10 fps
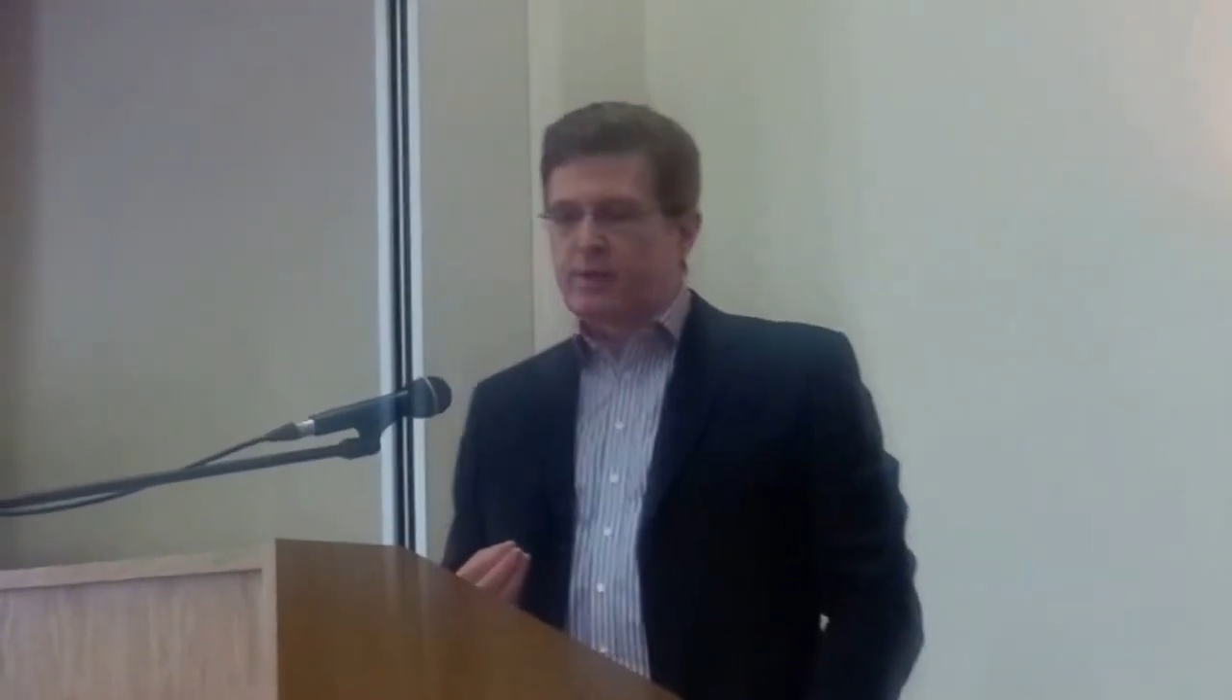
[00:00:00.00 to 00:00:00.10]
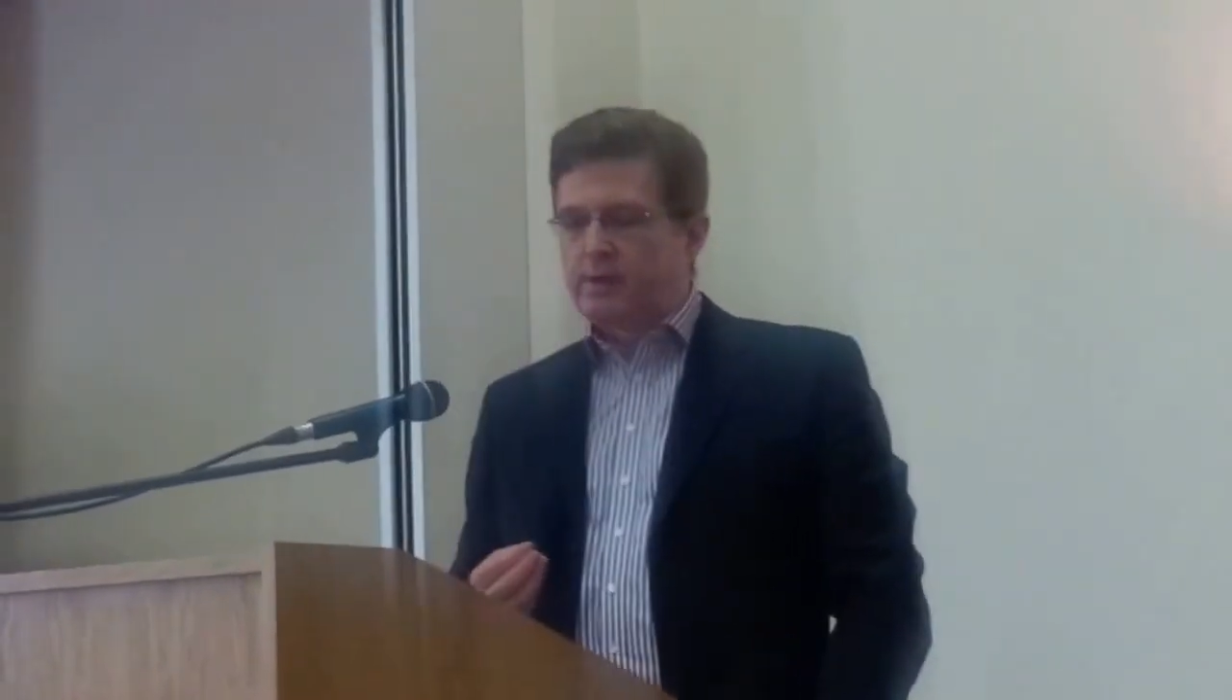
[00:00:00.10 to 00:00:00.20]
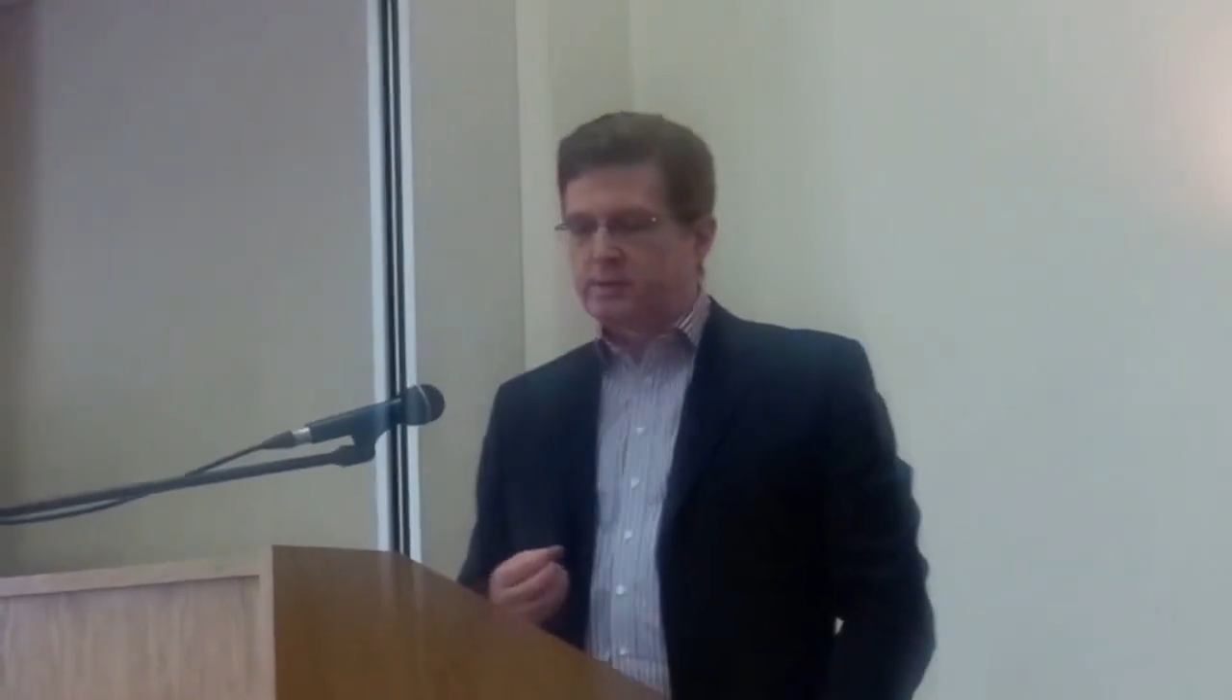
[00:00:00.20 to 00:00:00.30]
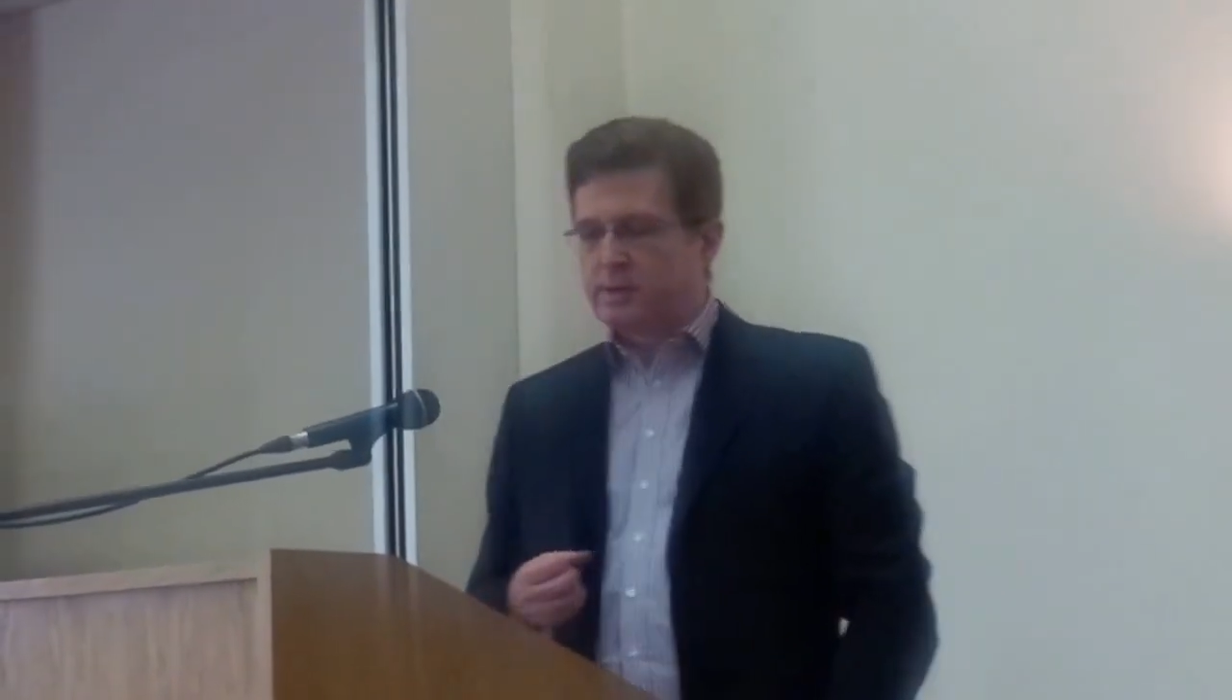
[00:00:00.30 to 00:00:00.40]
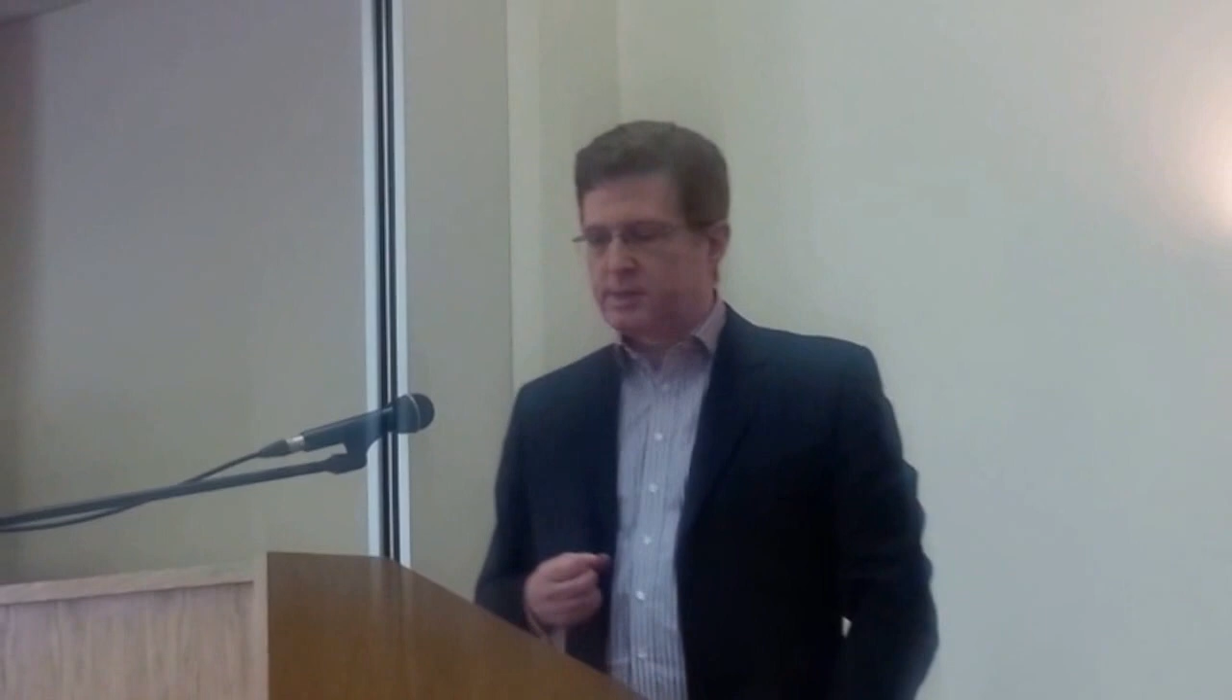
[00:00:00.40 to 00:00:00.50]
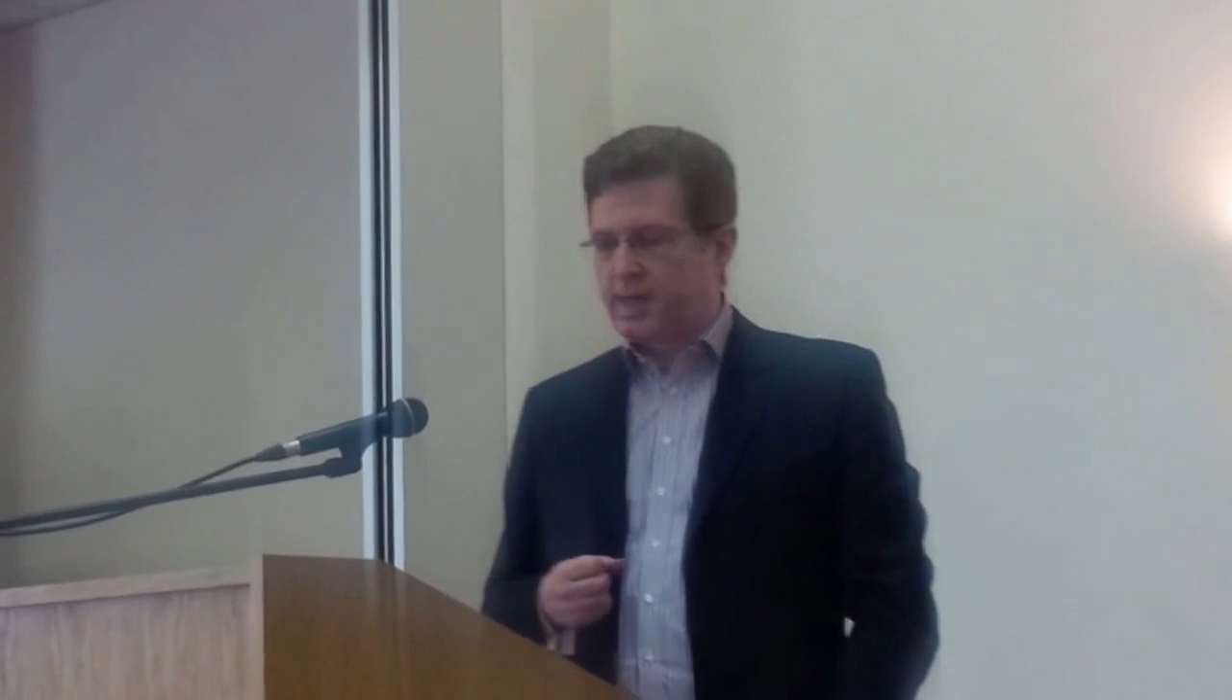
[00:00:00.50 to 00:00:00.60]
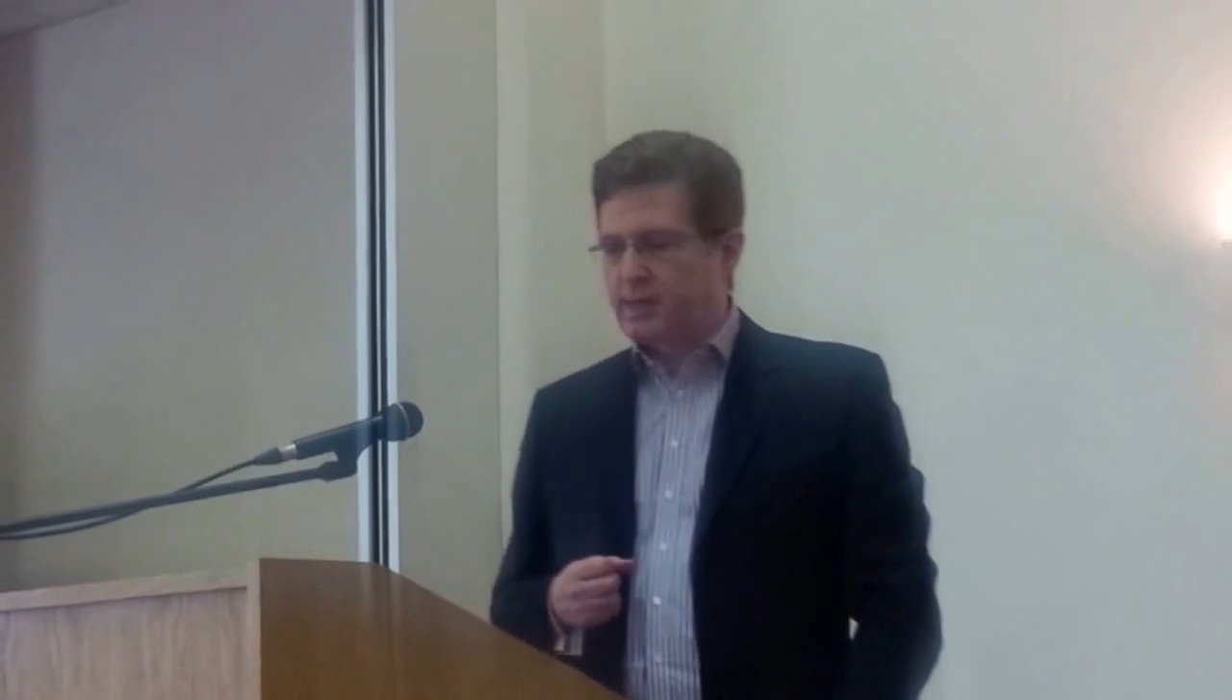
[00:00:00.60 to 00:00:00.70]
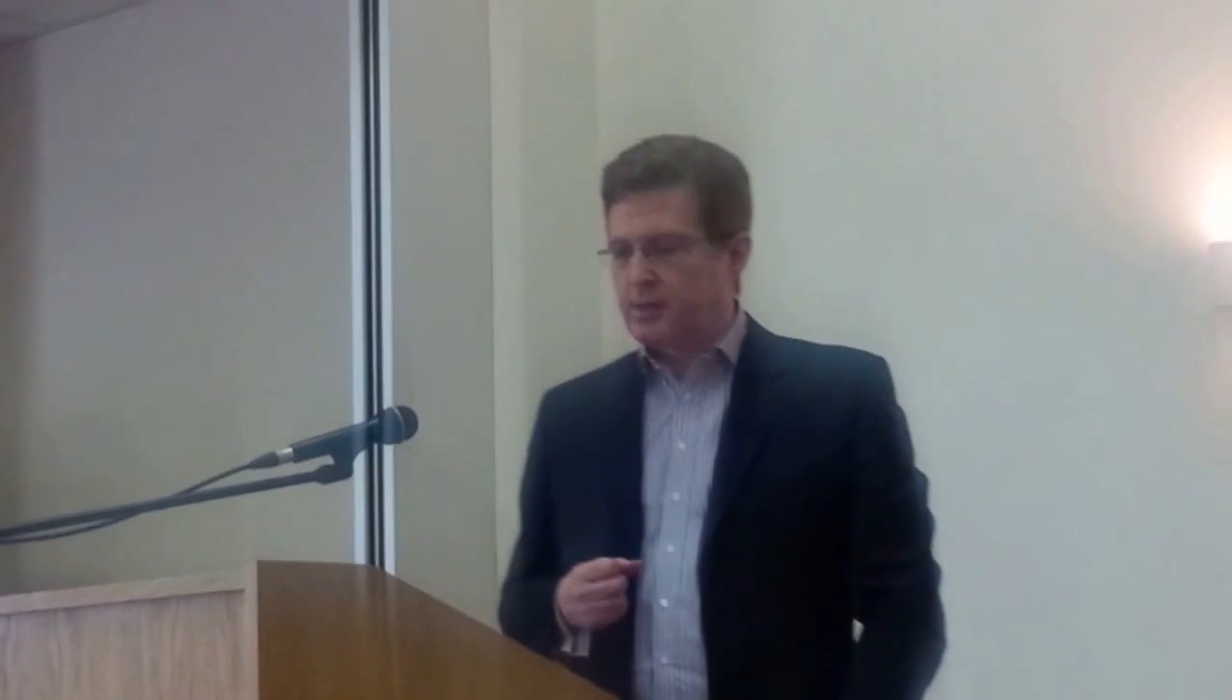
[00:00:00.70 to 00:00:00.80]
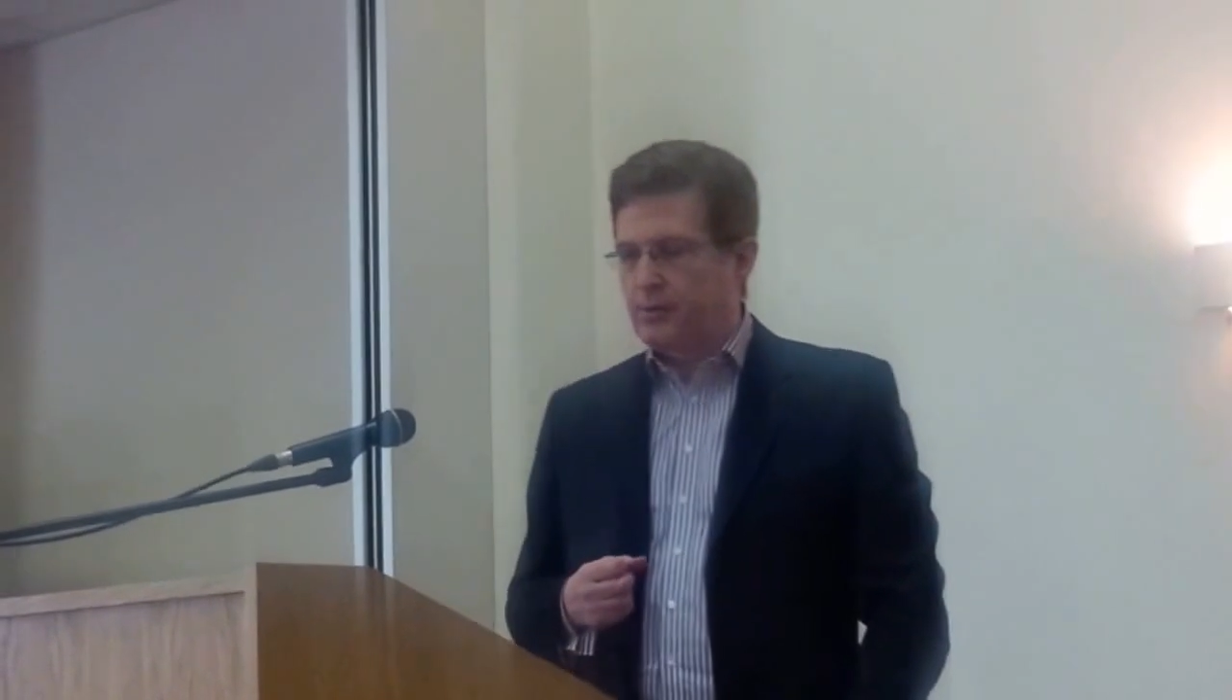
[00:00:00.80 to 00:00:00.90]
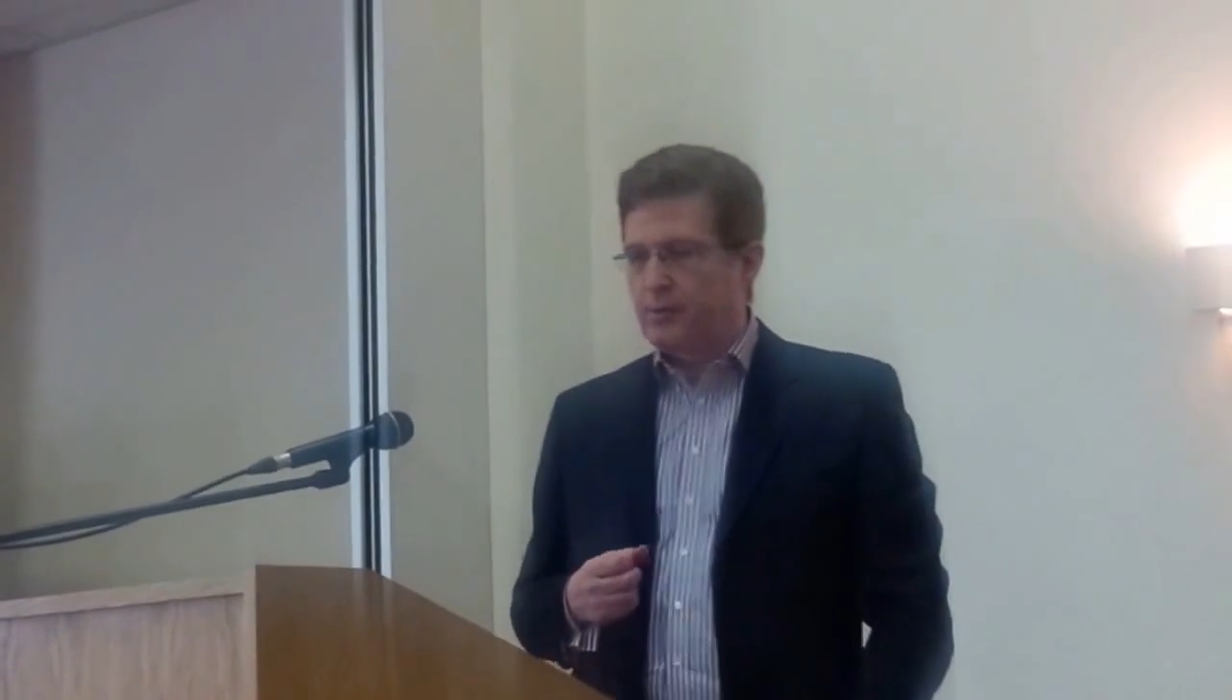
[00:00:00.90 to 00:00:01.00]
of those in a
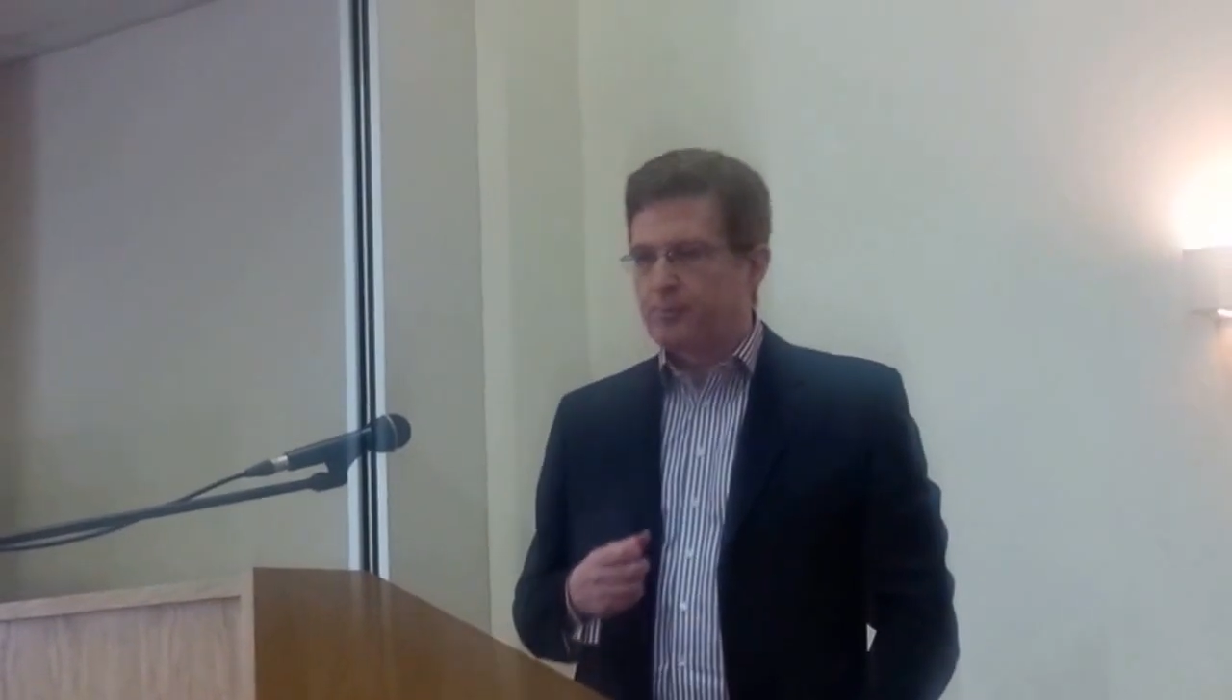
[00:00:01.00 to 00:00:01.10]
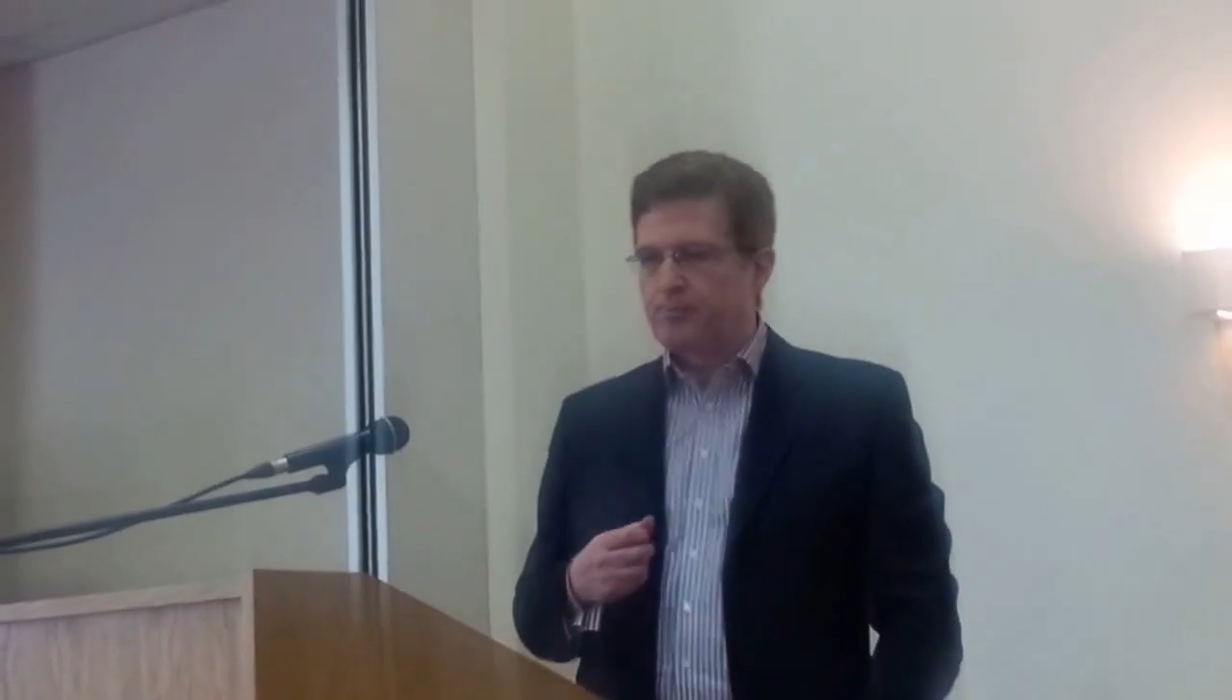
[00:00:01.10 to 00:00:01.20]
second.